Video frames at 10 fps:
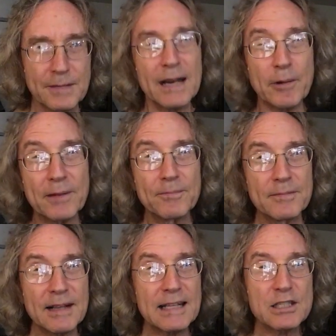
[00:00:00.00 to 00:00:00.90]
Anyway,
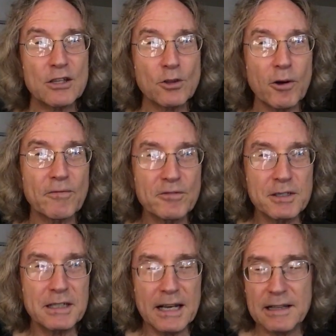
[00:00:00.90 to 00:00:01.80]
that's the thought for
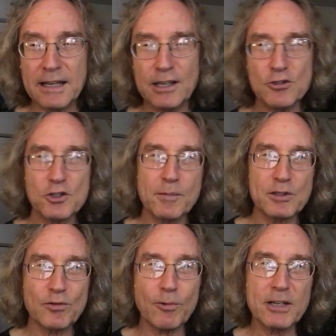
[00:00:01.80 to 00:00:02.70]
today. Thank you so
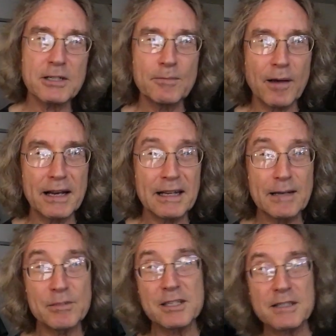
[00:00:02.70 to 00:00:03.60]
much for watching. My
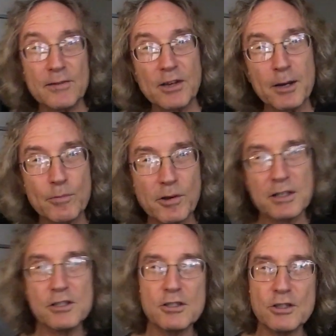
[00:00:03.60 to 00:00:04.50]
name is Steve Guttenberg.
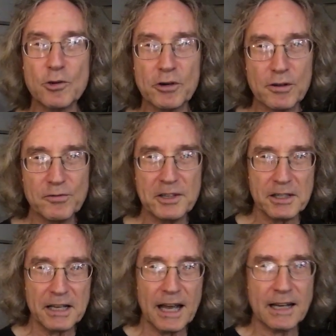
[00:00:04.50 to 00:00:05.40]
This is the
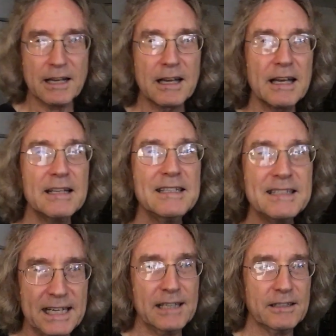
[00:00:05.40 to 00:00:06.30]
Audiophiliac
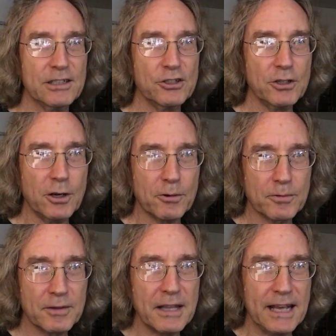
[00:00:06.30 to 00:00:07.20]
Daily Show.
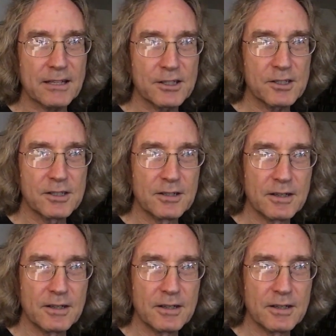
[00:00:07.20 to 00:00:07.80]
Thanks.